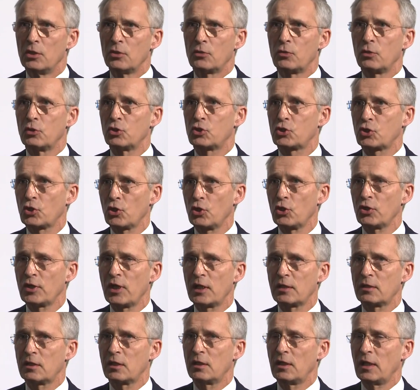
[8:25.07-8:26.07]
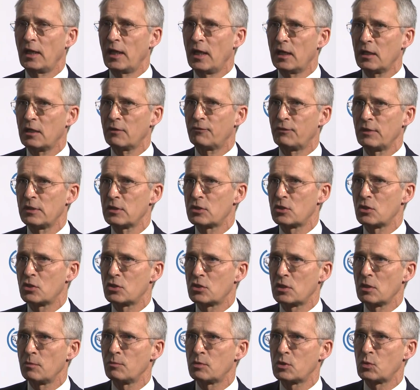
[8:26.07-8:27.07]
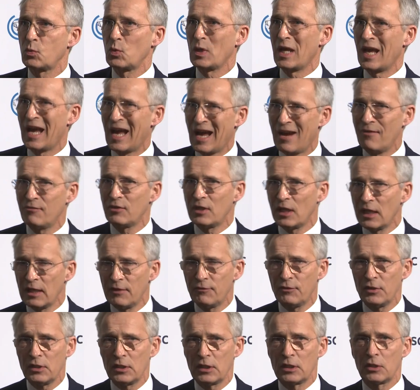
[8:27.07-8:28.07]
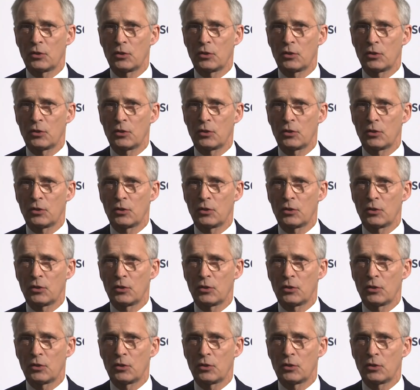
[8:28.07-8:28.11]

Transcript: to ensure that the air defense systems we have delivered,